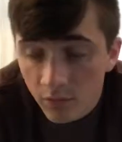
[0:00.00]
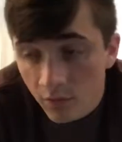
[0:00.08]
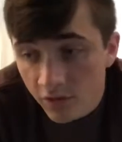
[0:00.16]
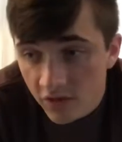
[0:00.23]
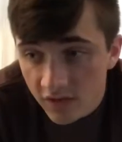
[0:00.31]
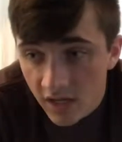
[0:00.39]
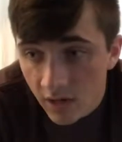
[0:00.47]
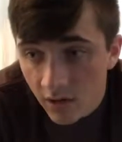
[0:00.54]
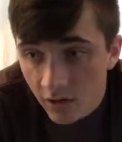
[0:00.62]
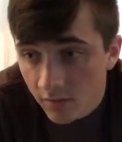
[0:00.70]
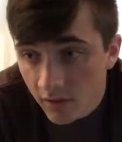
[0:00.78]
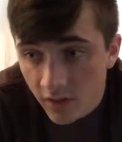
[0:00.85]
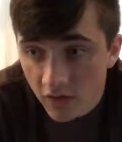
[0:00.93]
which is not
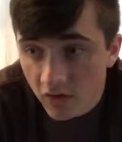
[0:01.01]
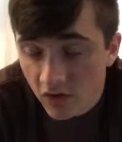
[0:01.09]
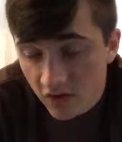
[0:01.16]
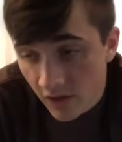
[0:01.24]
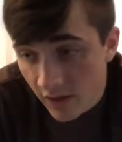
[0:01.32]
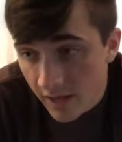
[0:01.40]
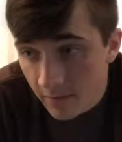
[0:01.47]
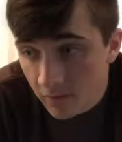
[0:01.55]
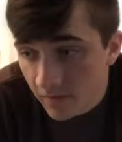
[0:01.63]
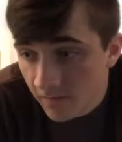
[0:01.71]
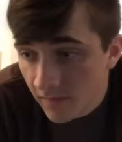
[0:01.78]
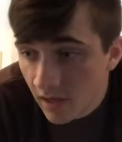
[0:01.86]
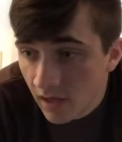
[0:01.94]
hard because it's just clamps,
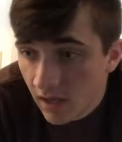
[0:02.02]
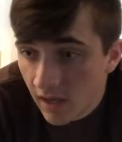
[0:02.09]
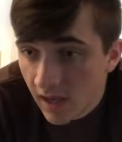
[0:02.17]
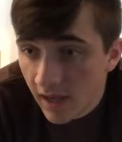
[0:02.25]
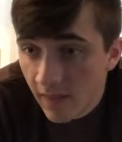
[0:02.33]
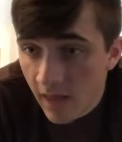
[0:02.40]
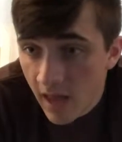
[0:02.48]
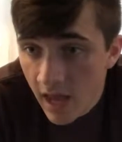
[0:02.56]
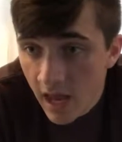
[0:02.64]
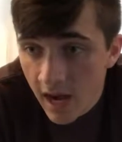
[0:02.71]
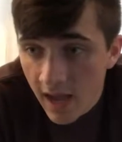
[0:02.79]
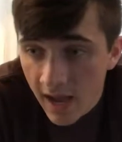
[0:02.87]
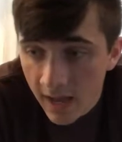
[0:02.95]
and
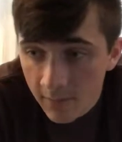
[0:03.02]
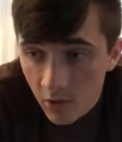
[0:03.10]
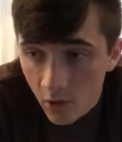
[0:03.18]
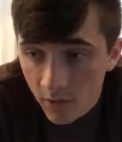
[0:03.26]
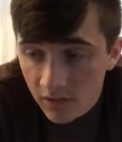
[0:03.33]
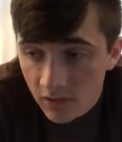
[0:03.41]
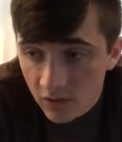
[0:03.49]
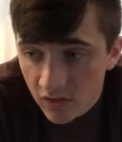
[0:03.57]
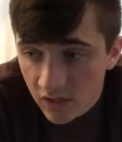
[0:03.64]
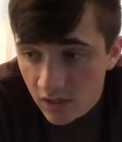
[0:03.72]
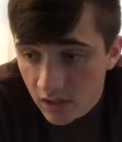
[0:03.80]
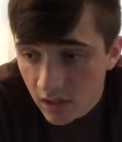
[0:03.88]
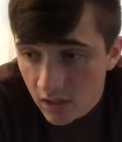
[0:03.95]
then I'm going to
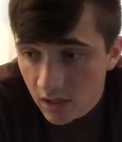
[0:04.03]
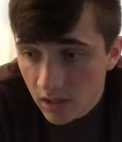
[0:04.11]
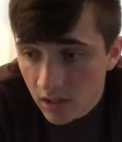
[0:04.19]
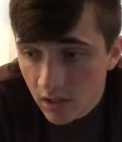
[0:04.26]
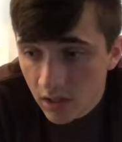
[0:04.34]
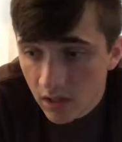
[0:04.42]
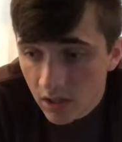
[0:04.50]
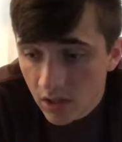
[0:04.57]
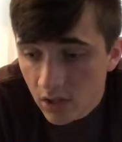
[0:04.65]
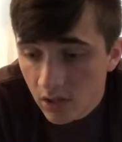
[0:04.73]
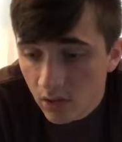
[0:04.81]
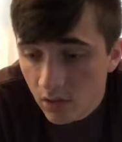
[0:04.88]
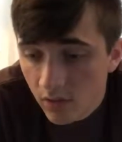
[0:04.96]
see
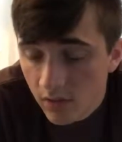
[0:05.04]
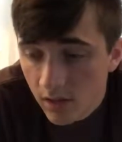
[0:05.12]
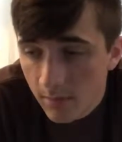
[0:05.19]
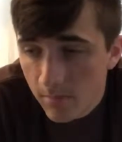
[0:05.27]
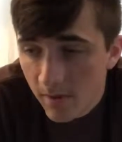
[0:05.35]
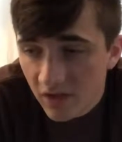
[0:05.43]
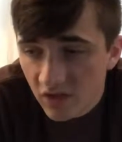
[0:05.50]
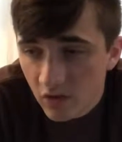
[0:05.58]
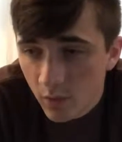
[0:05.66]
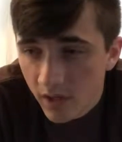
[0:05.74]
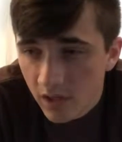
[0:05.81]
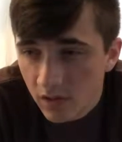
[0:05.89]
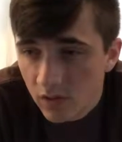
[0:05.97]
the best
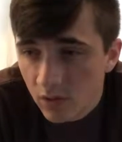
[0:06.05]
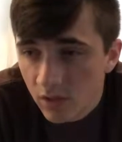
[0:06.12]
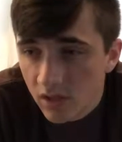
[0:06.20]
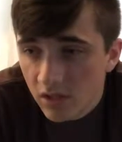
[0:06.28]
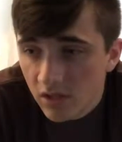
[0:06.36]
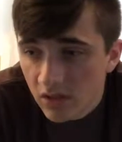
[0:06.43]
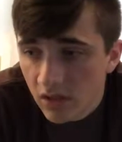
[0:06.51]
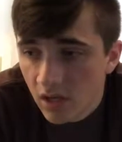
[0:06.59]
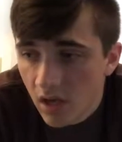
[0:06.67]
way to do this.